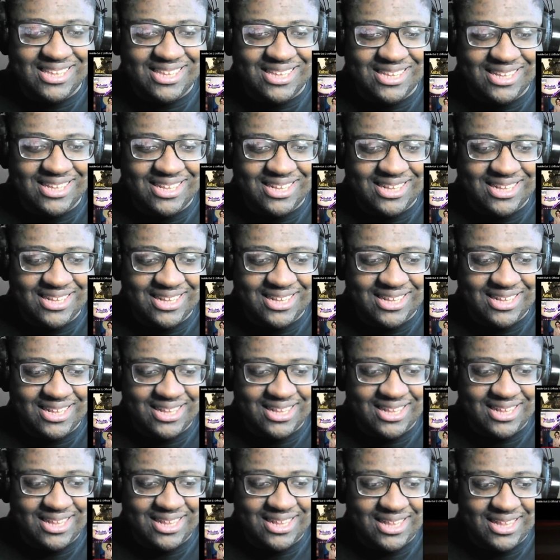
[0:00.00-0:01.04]

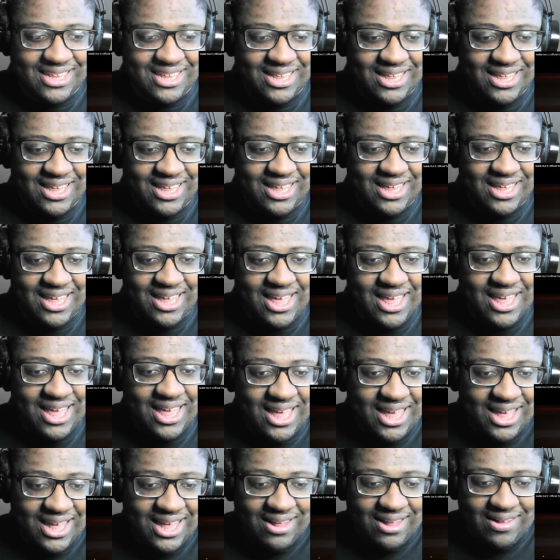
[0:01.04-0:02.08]

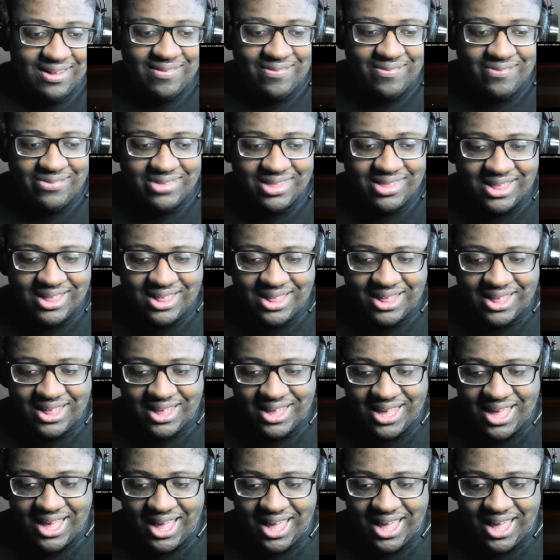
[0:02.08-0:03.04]
(no one is talking)